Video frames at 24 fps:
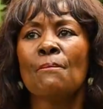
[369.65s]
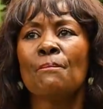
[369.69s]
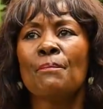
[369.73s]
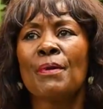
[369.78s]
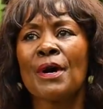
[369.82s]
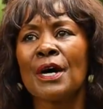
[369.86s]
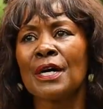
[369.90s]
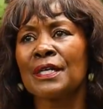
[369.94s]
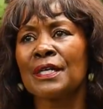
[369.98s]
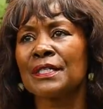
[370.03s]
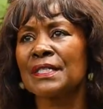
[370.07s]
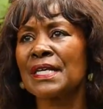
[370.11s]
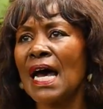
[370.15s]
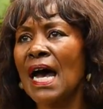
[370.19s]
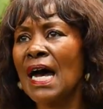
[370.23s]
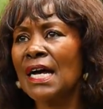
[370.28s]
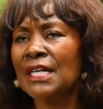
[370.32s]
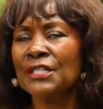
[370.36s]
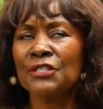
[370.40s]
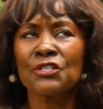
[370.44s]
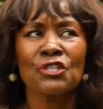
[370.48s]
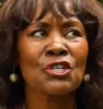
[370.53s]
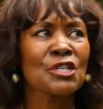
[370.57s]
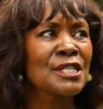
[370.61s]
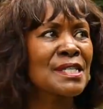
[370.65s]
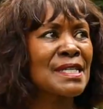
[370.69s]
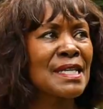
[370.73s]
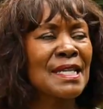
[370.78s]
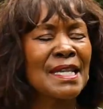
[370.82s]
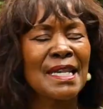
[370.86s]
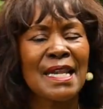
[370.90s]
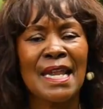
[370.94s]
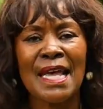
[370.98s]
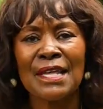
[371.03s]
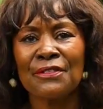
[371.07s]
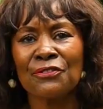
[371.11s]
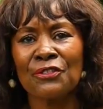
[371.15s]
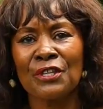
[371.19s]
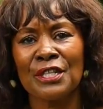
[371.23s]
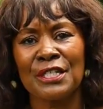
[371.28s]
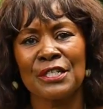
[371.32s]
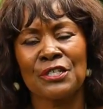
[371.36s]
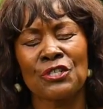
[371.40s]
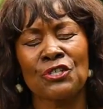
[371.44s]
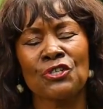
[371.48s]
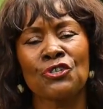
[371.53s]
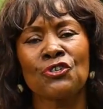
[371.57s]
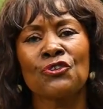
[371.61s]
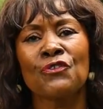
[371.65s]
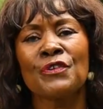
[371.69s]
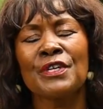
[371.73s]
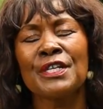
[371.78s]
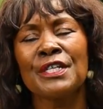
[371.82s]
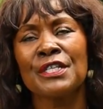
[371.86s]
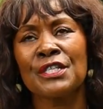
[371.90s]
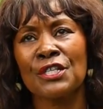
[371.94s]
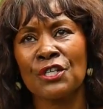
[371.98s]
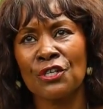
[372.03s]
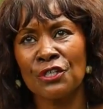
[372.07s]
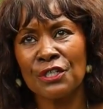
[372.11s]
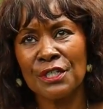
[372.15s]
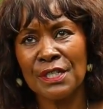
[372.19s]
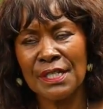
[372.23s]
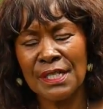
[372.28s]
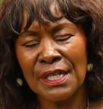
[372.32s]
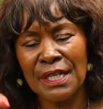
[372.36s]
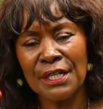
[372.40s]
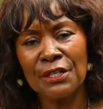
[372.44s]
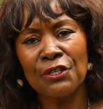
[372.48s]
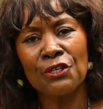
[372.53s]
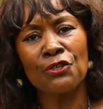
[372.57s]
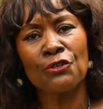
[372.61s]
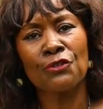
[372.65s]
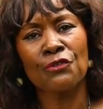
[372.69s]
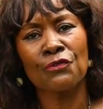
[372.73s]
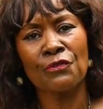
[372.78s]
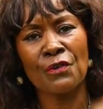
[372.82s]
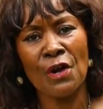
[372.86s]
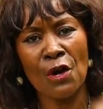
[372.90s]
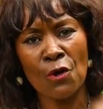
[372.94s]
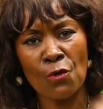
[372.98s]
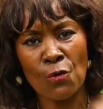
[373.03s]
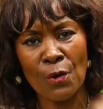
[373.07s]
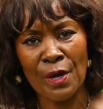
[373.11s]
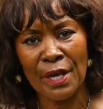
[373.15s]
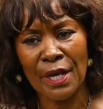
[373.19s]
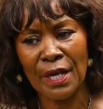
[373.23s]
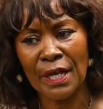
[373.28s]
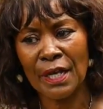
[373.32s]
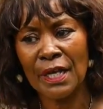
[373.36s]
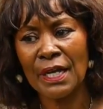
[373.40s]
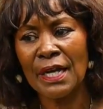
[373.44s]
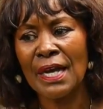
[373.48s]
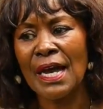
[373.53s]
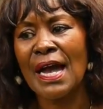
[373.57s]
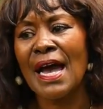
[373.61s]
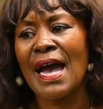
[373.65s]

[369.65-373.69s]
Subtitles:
But I just let these trees continue growing.